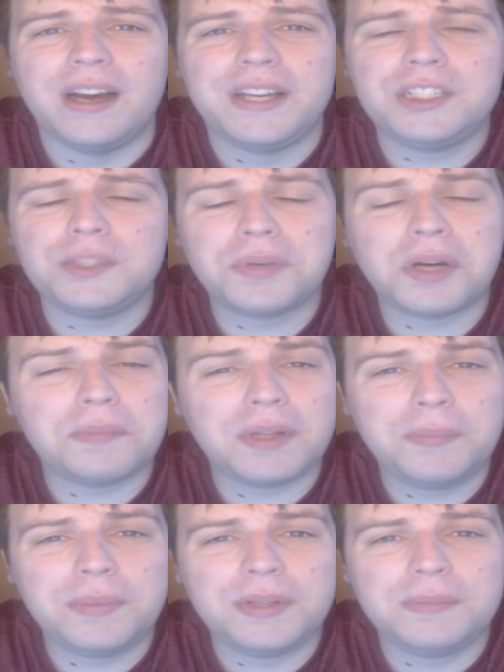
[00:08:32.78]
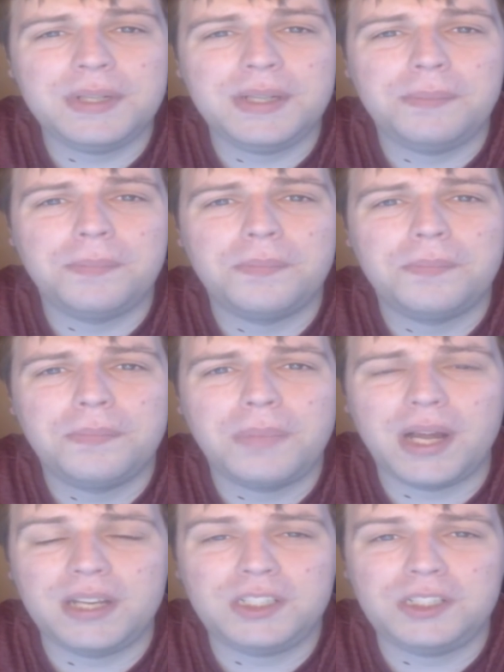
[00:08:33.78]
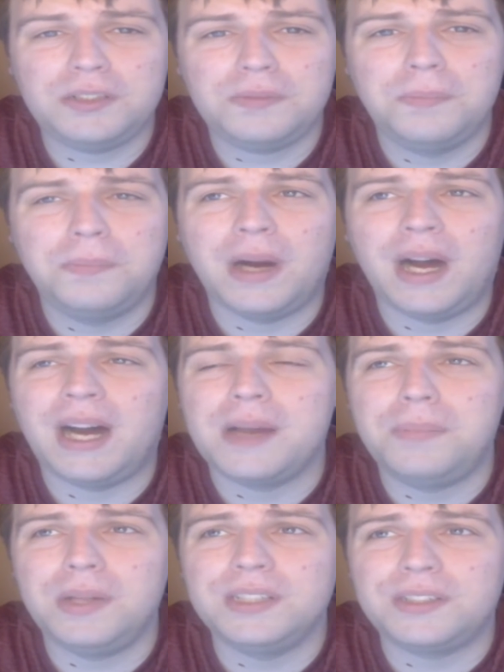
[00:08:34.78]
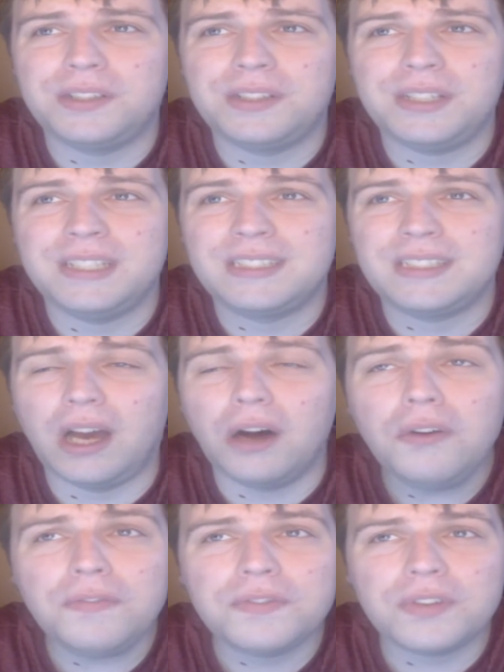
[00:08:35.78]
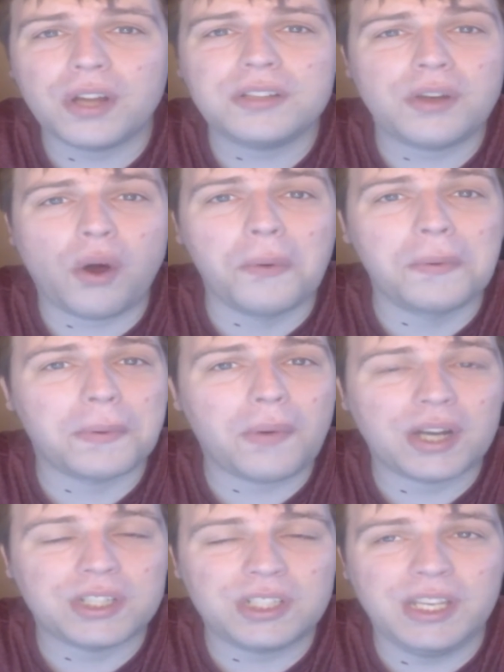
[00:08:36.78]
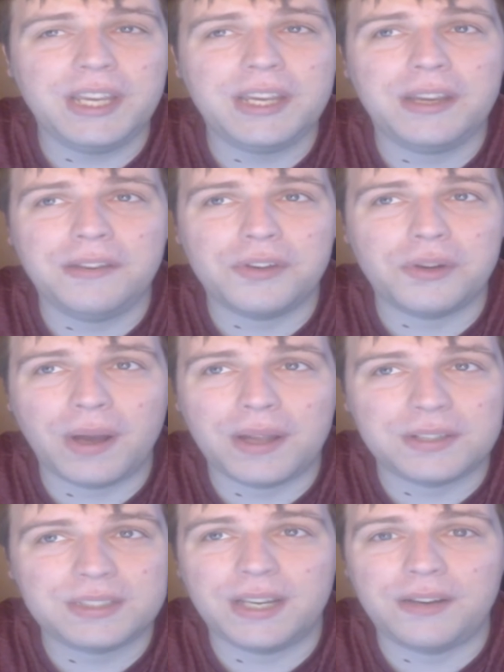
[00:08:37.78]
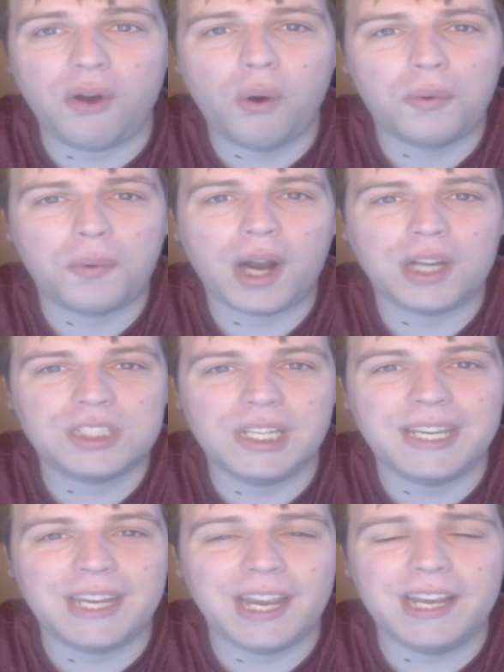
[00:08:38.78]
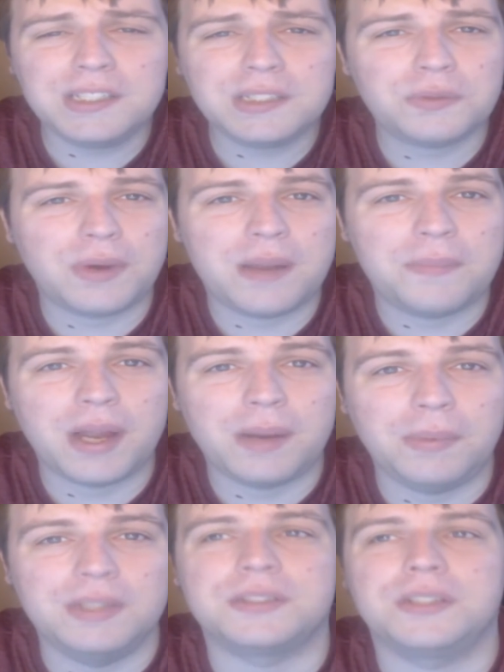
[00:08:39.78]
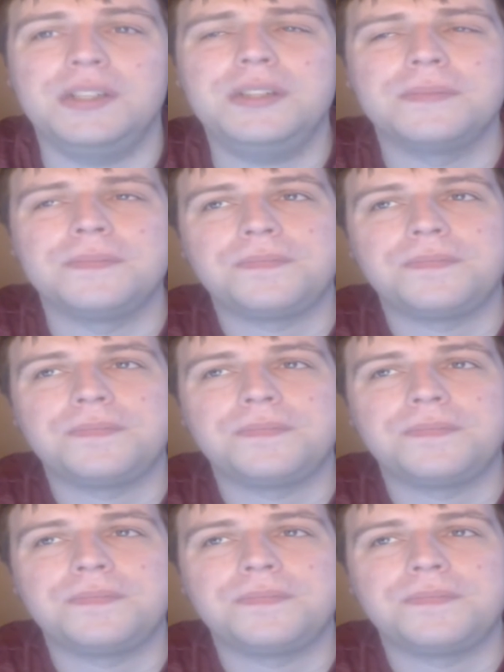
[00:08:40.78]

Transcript: He should probably be punished by Blizzard itself, not the Overwatch League, even though I understand the Overwatch League is ran by Blizzard.